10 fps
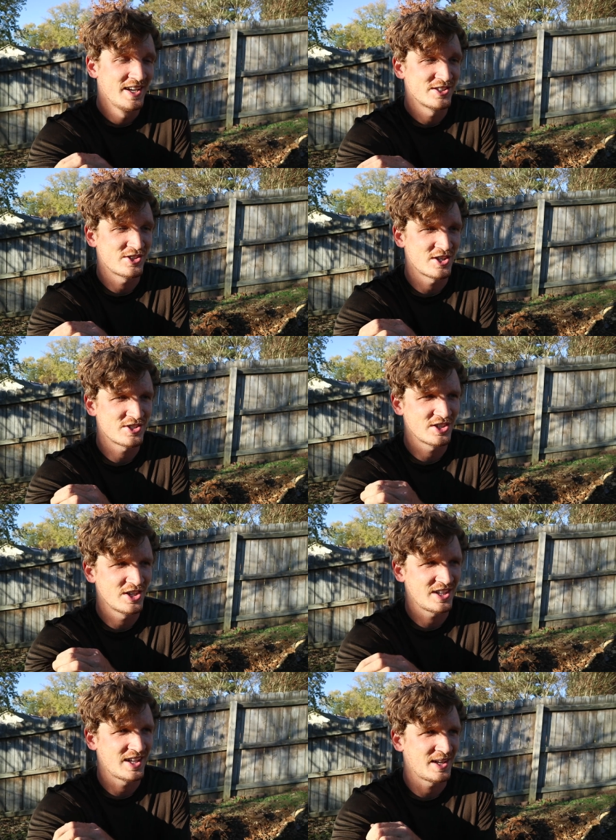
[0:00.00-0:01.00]
It starts to
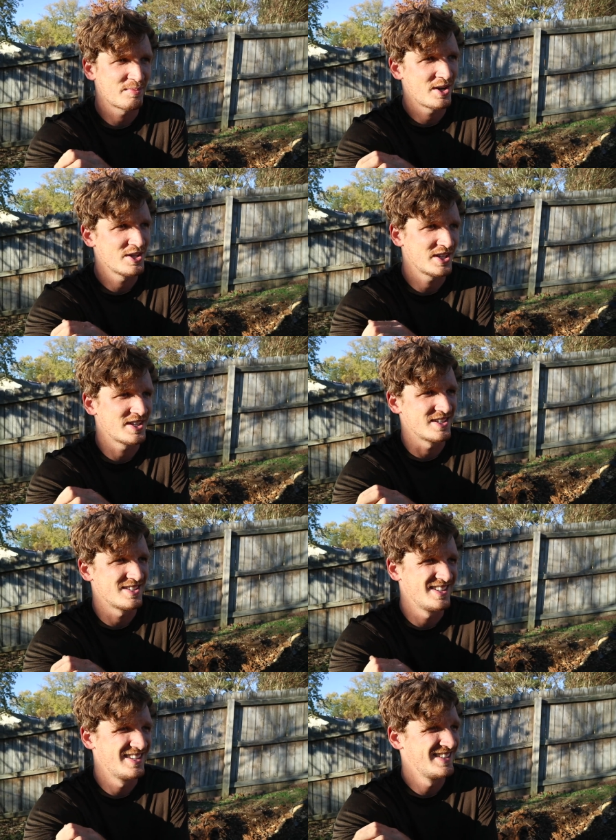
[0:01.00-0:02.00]
look like a project that,
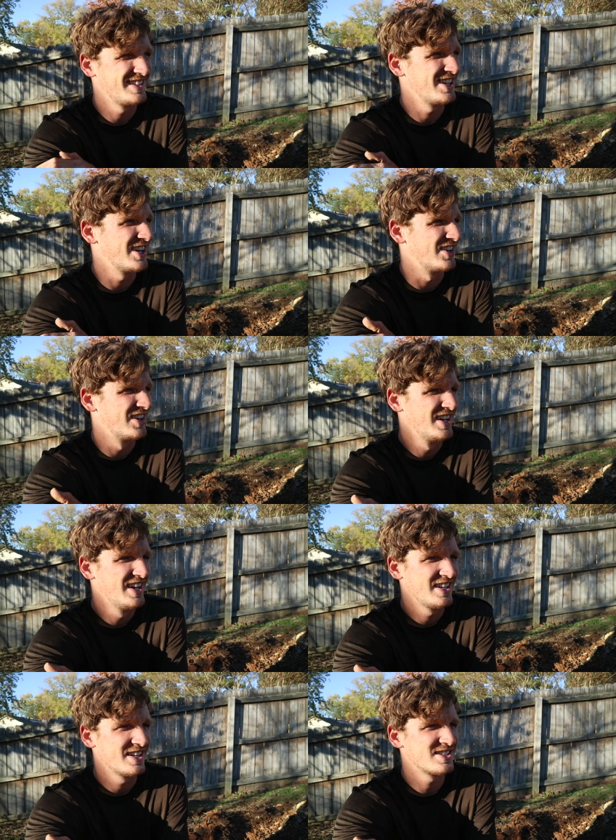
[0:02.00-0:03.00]
you know,
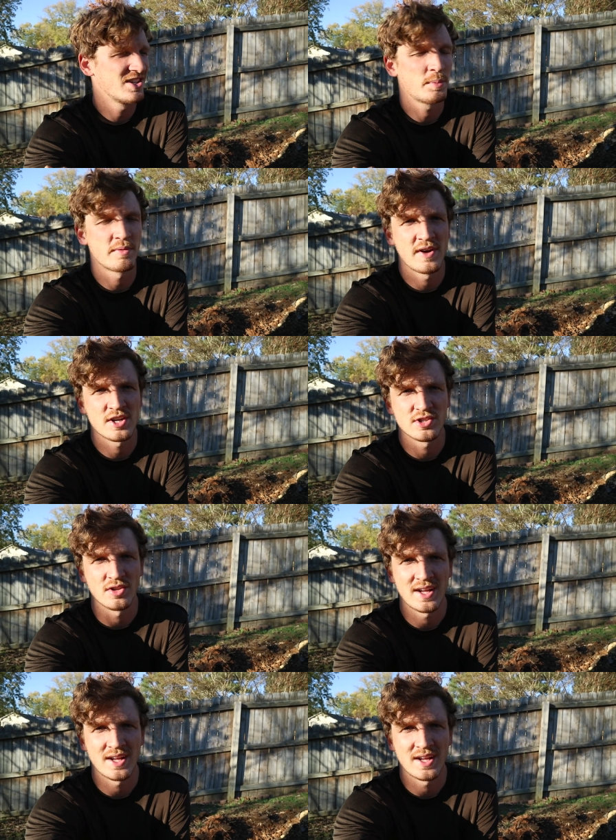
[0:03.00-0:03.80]
doesn't look professional.